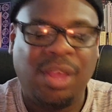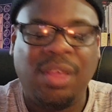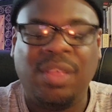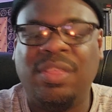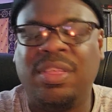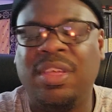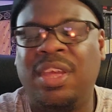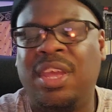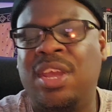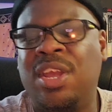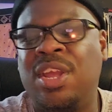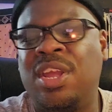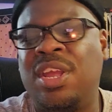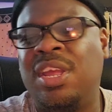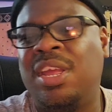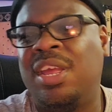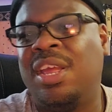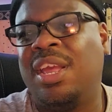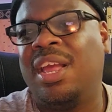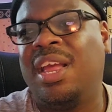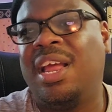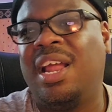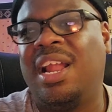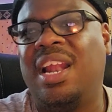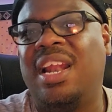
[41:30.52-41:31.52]
the
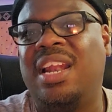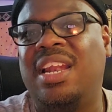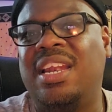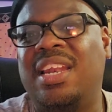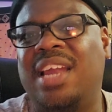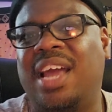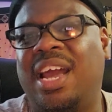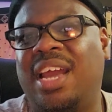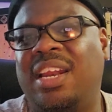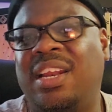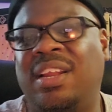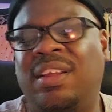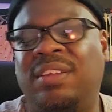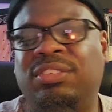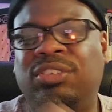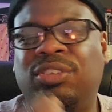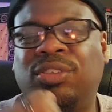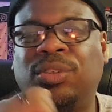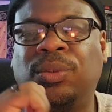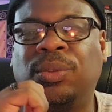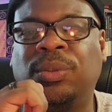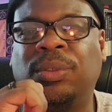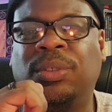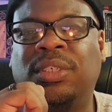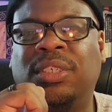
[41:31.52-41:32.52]
Knight of
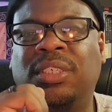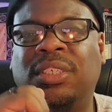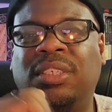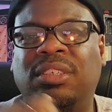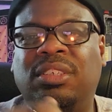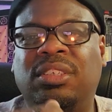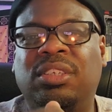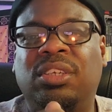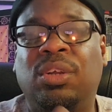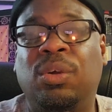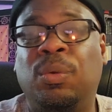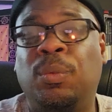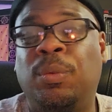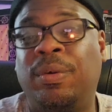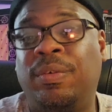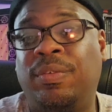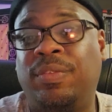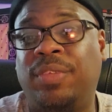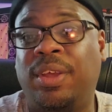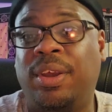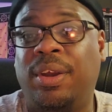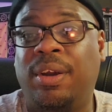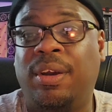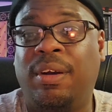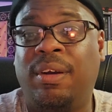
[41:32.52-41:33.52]
Swords with
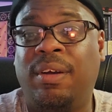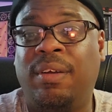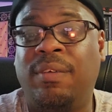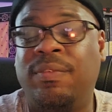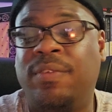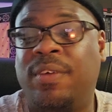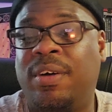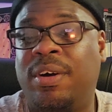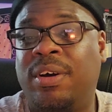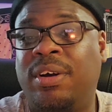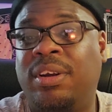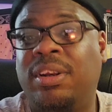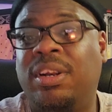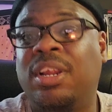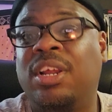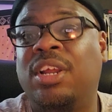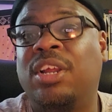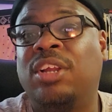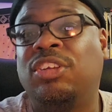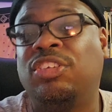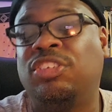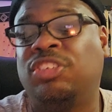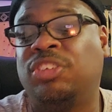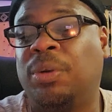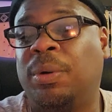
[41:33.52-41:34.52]
the Hierophant,
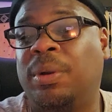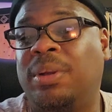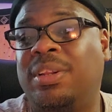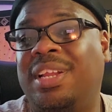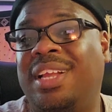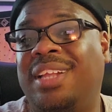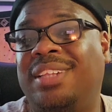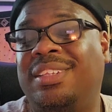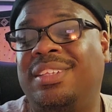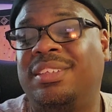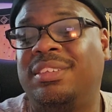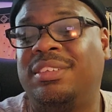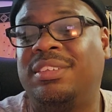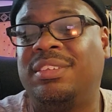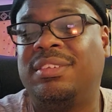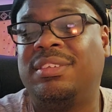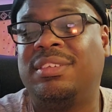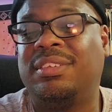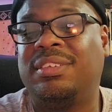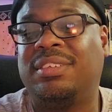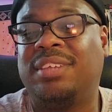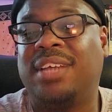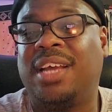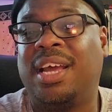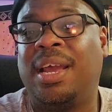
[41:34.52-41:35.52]
showing that this is
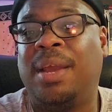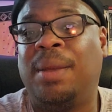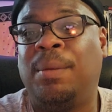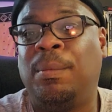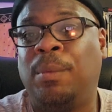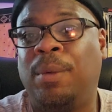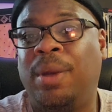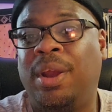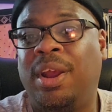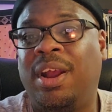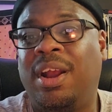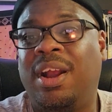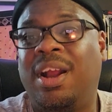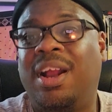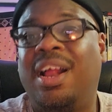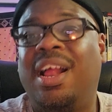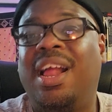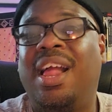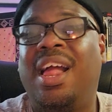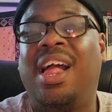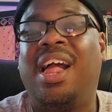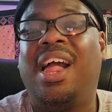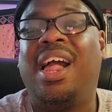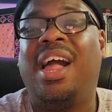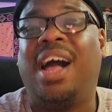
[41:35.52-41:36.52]
a time where
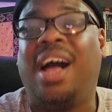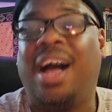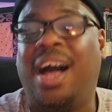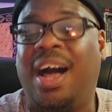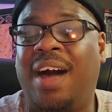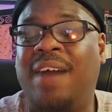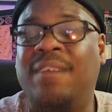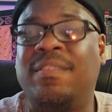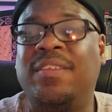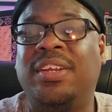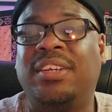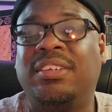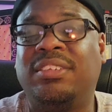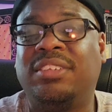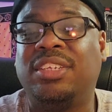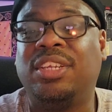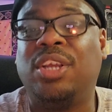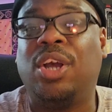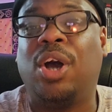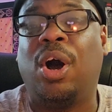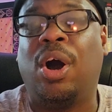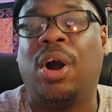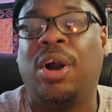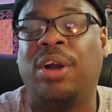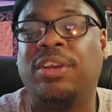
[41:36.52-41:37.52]
obviously
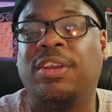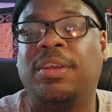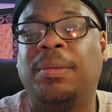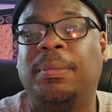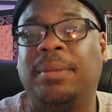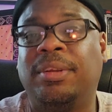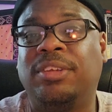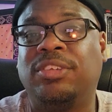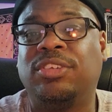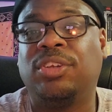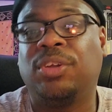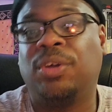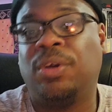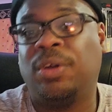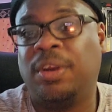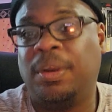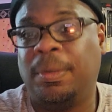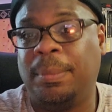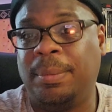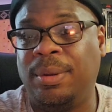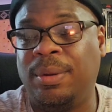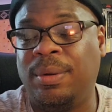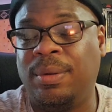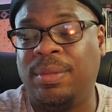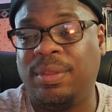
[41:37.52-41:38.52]
arguments are going to
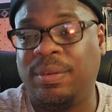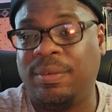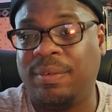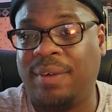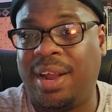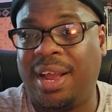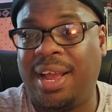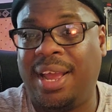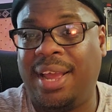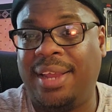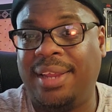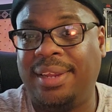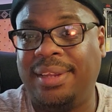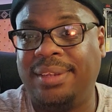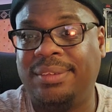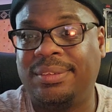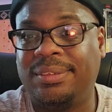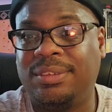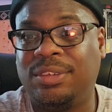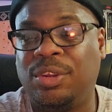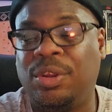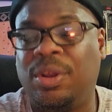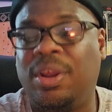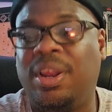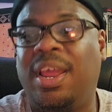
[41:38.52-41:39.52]
be on the
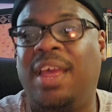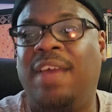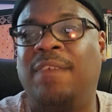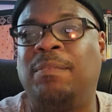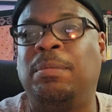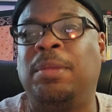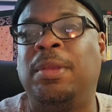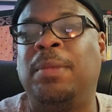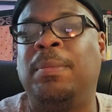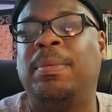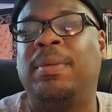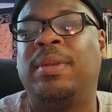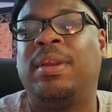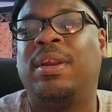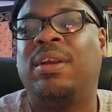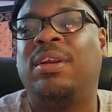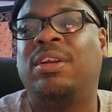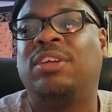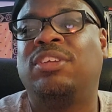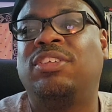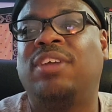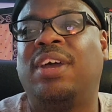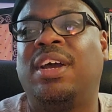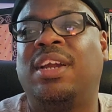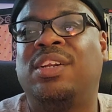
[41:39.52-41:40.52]
rise. You're going to have people
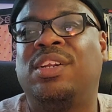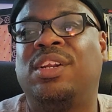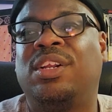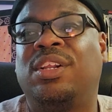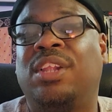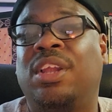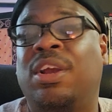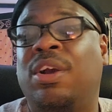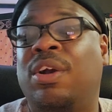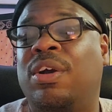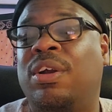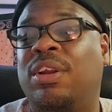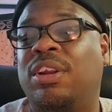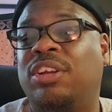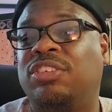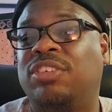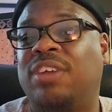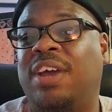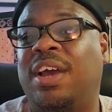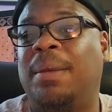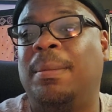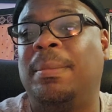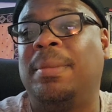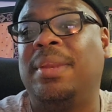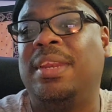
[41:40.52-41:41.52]
that they're going to
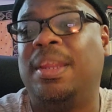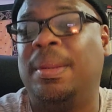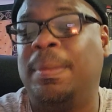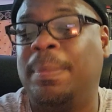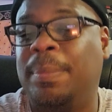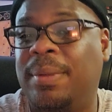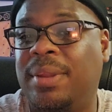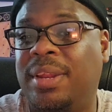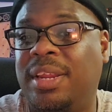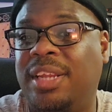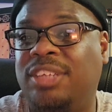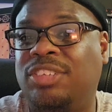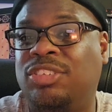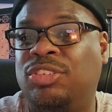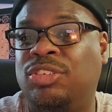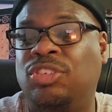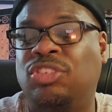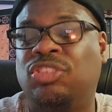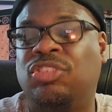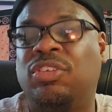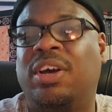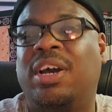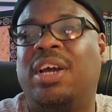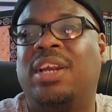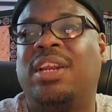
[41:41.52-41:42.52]
try and manipulate you,
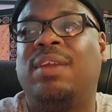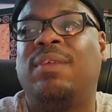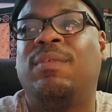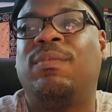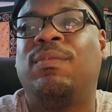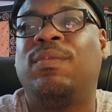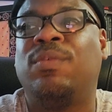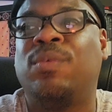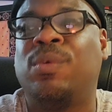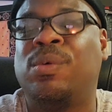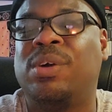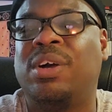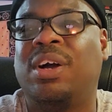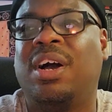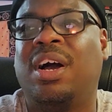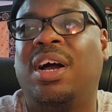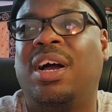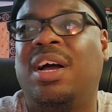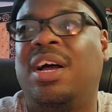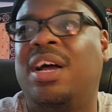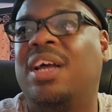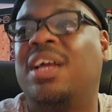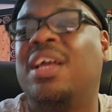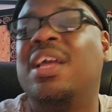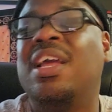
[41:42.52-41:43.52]
try
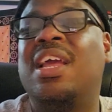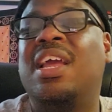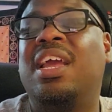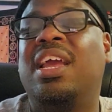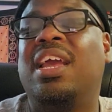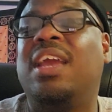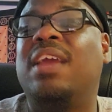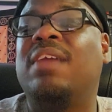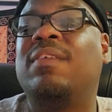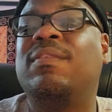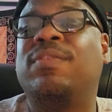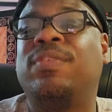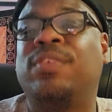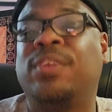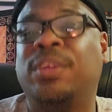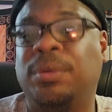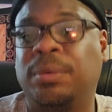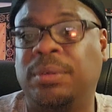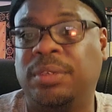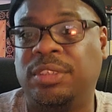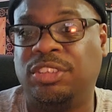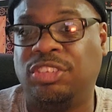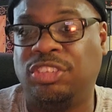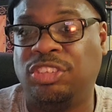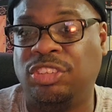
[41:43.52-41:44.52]
and
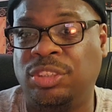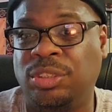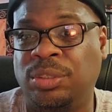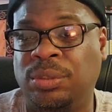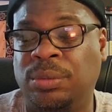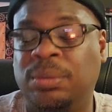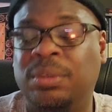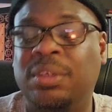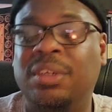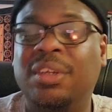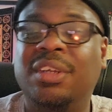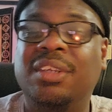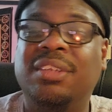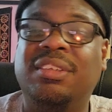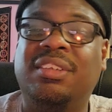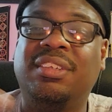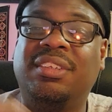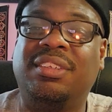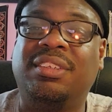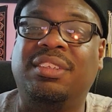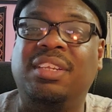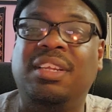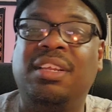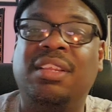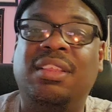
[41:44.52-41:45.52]
influence you to
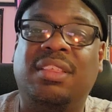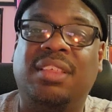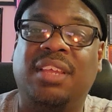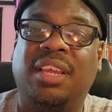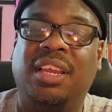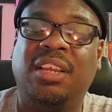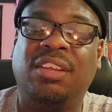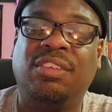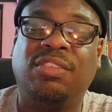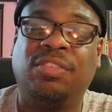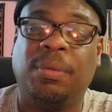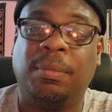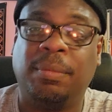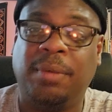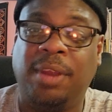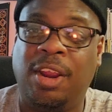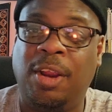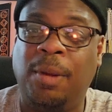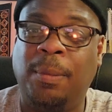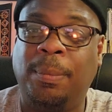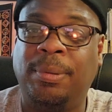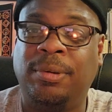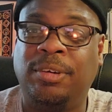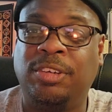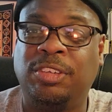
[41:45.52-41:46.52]
see things from
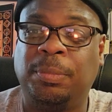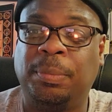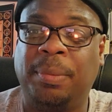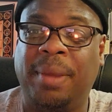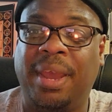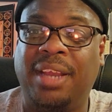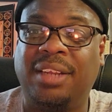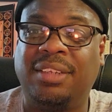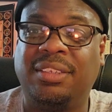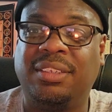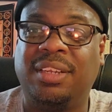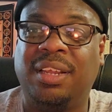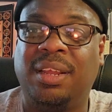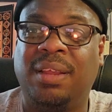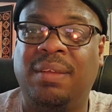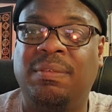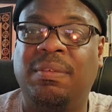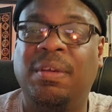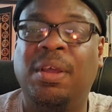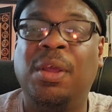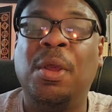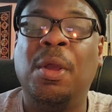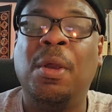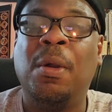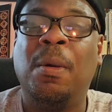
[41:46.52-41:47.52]
their perspective,
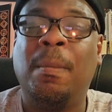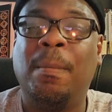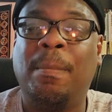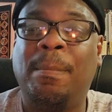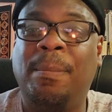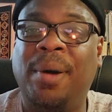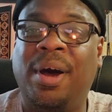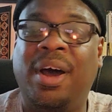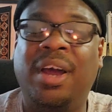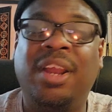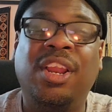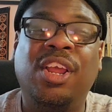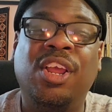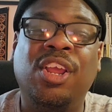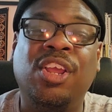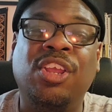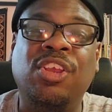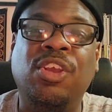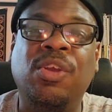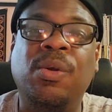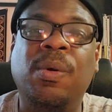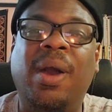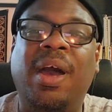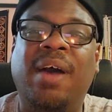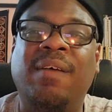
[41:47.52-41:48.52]
but
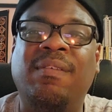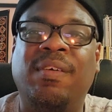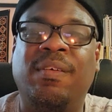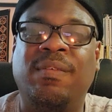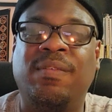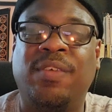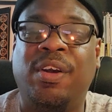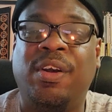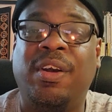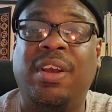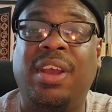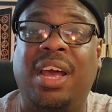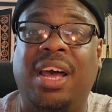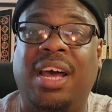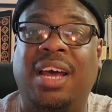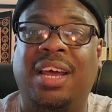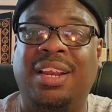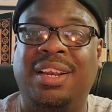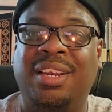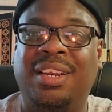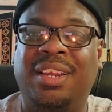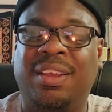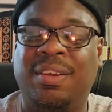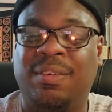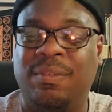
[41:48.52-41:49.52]
you have a very
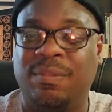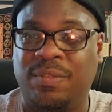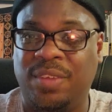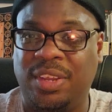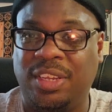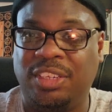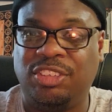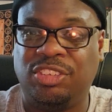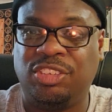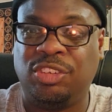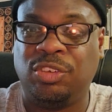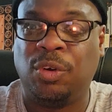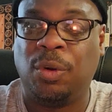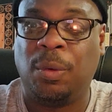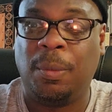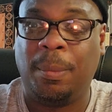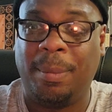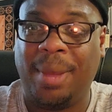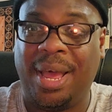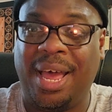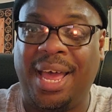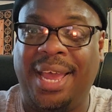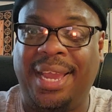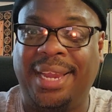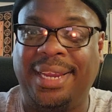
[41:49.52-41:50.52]
unconventional
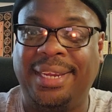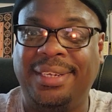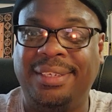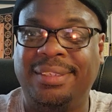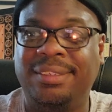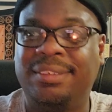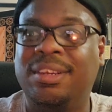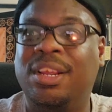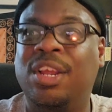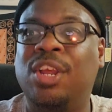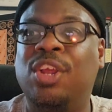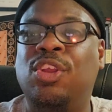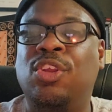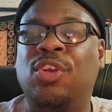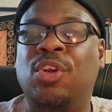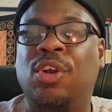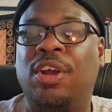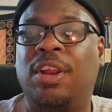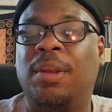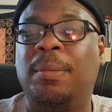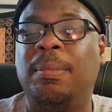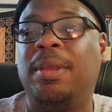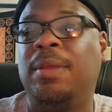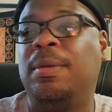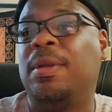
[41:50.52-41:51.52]
mind. You're
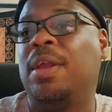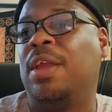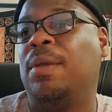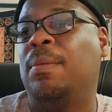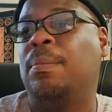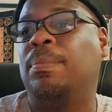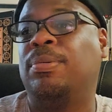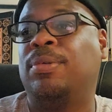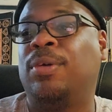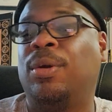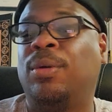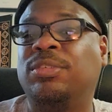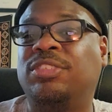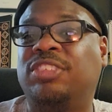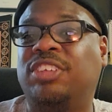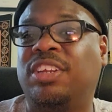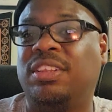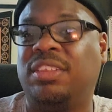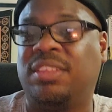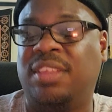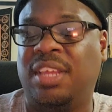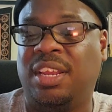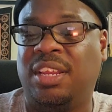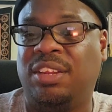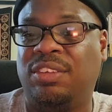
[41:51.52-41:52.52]
going to be
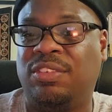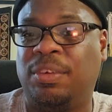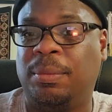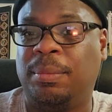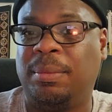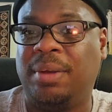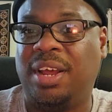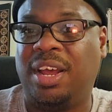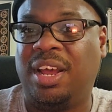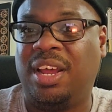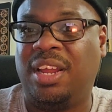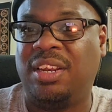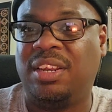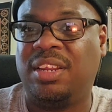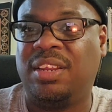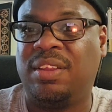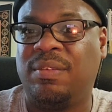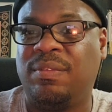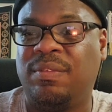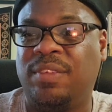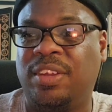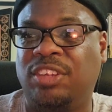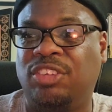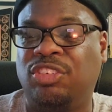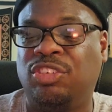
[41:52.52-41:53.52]
approaching things from an
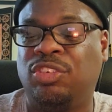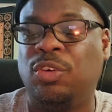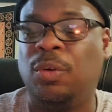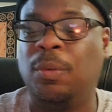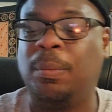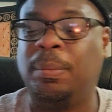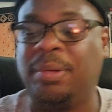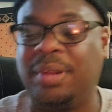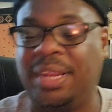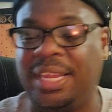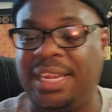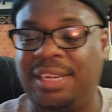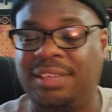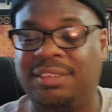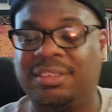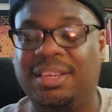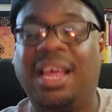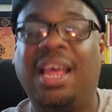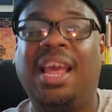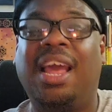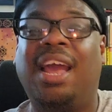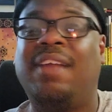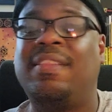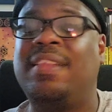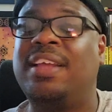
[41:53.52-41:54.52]
unconventional place,
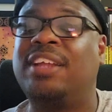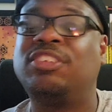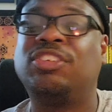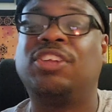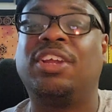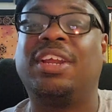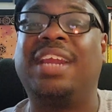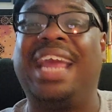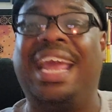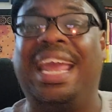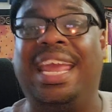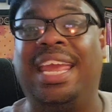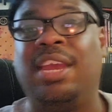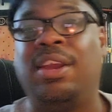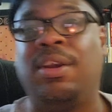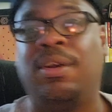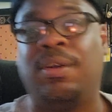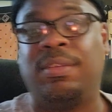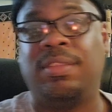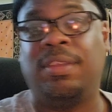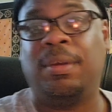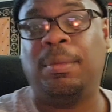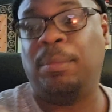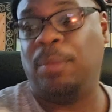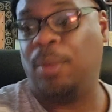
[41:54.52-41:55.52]
and that's going to
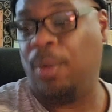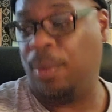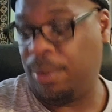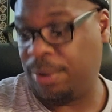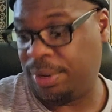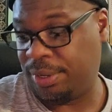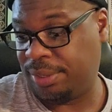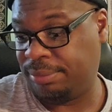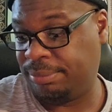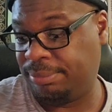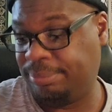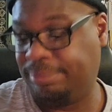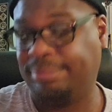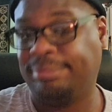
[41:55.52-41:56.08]
anger them more.